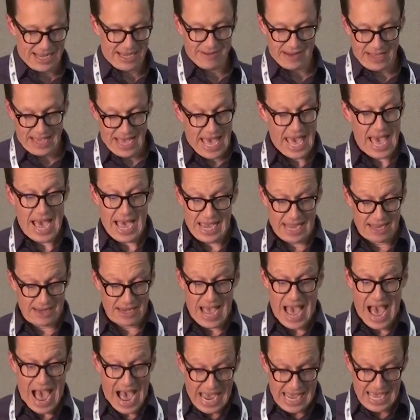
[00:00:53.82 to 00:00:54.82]
had, I,
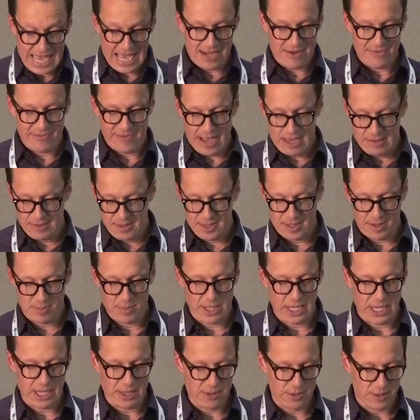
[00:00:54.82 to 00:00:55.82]
had, I had found
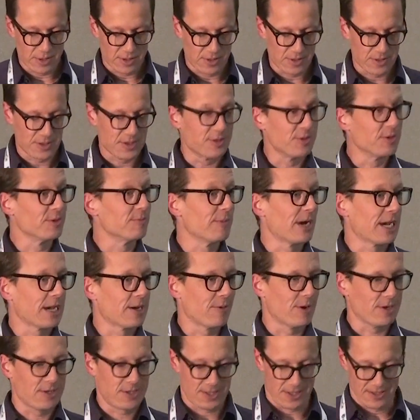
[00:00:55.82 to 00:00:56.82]
somebody who understood my
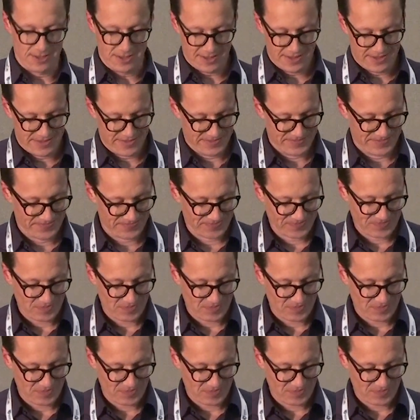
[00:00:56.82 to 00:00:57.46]
questions.